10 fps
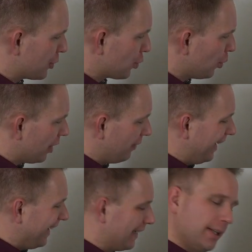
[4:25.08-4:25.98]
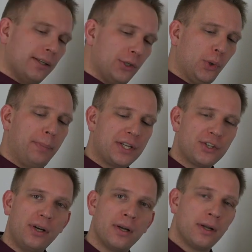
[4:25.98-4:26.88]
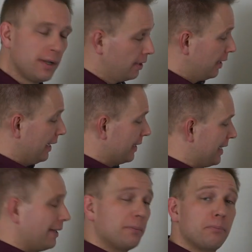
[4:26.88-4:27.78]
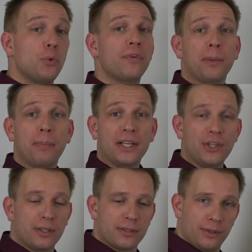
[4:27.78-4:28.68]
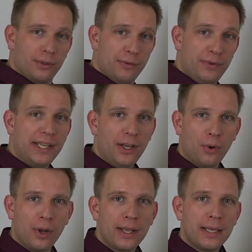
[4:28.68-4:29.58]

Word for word: Sort of linked to a picture is the moving picture, so the video.